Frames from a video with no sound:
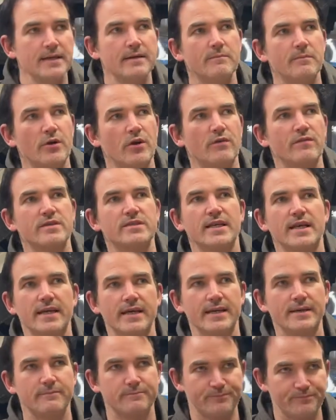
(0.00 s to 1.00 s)
but
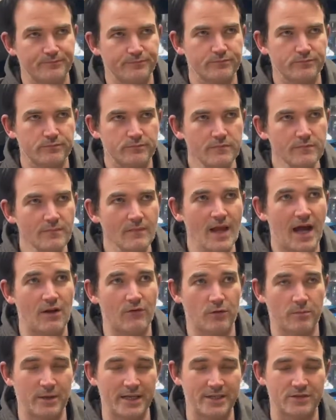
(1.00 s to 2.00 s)
obviously I'll
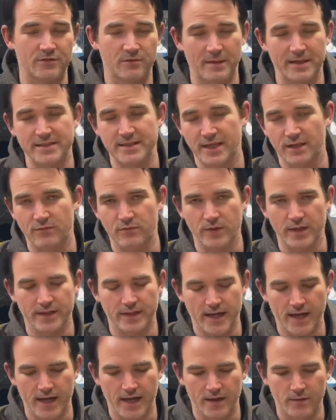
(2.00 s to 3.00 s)
replace for myself when
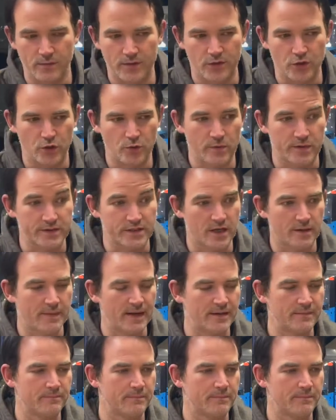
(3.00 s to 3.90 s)
uh, when the new ones come in.